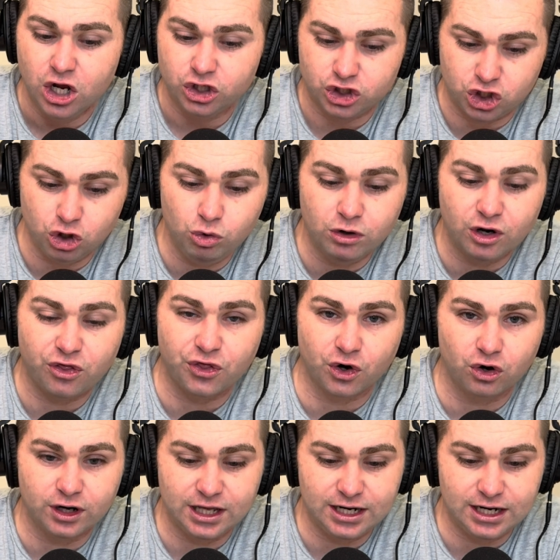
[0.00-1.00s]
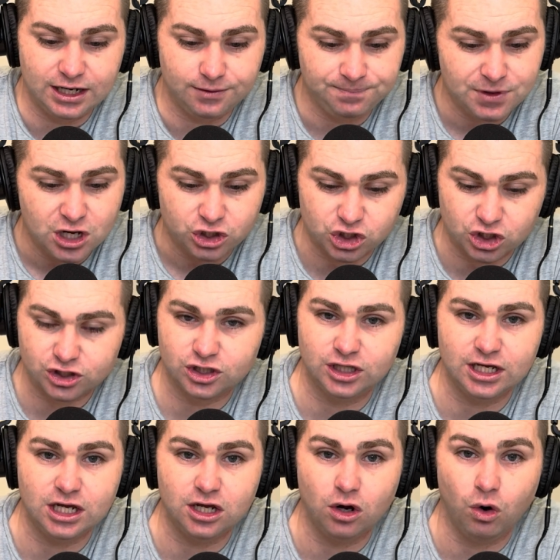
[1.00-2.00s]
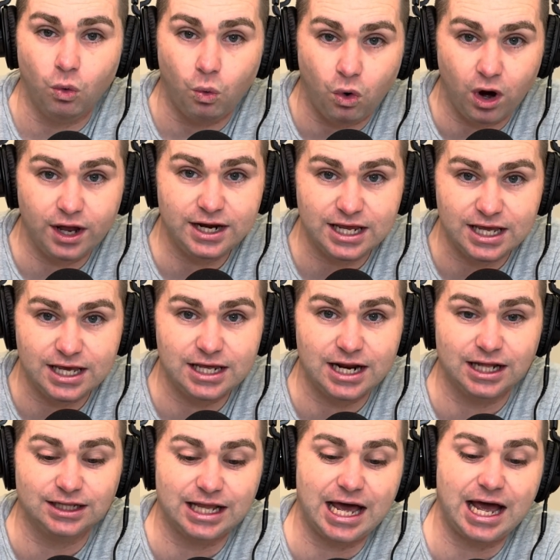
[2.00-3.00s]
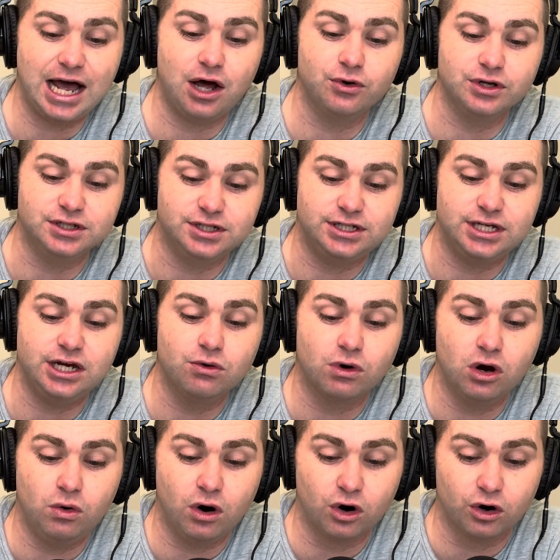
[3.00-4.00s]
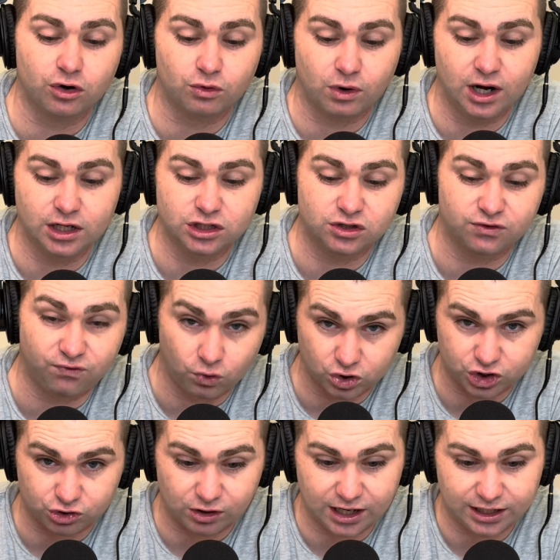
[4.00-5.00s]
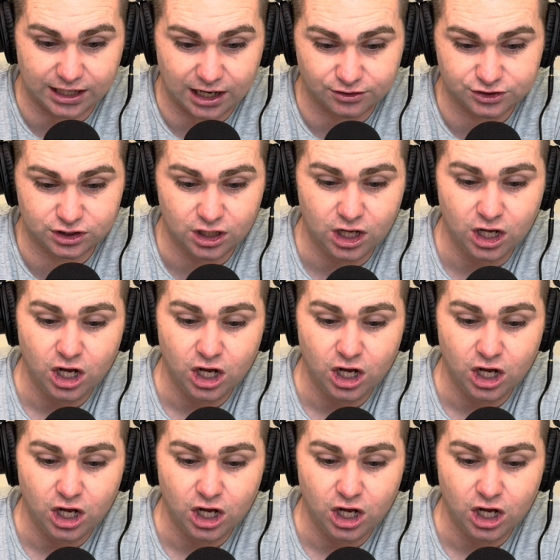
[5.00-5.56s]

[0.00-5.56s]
2 1/3 inning, just the 1 hit allowed, 0 earned runs, 4 strikeouts.